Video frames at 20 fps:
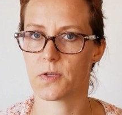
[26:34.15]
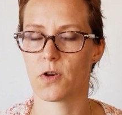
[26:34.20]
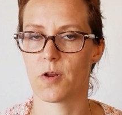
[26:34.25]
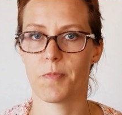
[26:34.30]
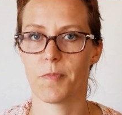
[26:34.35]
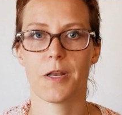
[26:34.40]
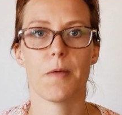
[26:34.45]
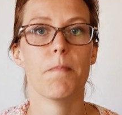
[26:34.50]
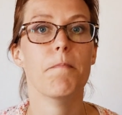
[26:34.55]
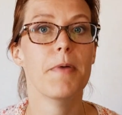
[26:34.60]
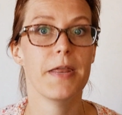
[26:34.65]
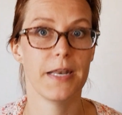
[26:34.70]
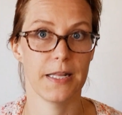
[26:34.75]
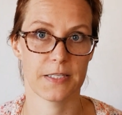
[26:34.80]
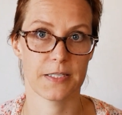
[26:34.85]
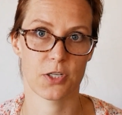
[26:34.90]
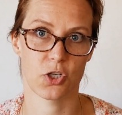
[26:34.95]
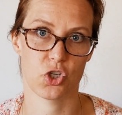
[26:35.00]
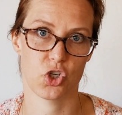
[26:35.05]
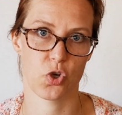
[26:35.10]
to be the minutes
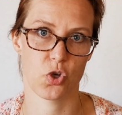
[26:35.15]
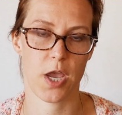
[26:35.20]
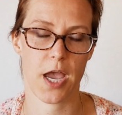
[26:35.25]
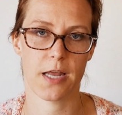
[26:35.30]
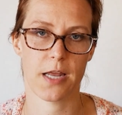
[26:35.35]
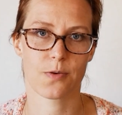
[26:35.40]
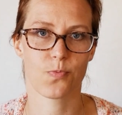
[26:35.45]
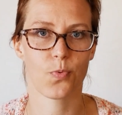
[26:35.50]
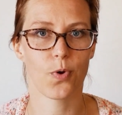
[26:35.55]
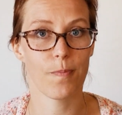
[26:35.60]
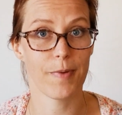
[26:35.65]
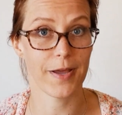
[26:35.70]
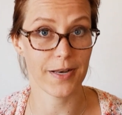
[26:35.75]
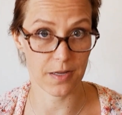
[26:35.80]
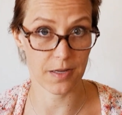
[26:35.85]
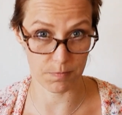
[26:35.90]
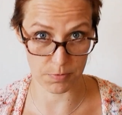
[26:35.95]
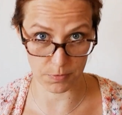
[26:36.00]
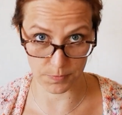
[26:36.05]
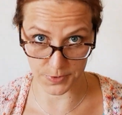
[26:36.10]
that you get. Well, my
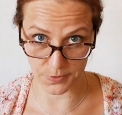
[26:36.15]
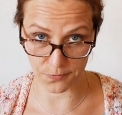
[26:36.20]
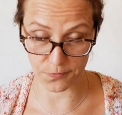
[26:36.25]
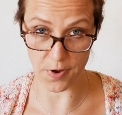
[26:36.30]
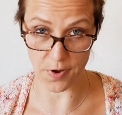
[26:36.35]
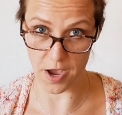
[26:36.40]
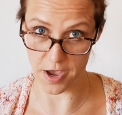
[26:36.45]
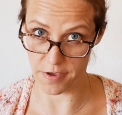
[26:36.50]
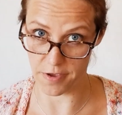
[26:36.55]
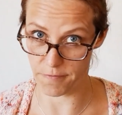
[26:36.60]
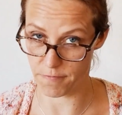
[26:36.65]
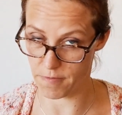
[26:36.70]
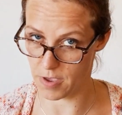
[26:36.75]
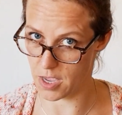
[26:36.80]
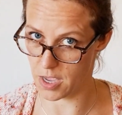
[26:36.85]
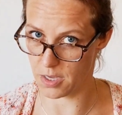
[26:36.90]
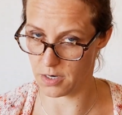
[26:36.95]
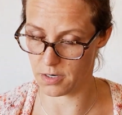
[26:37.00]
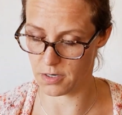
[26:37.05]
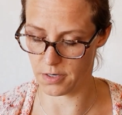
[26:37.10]
number was 5,
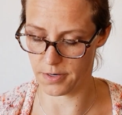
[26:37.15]
and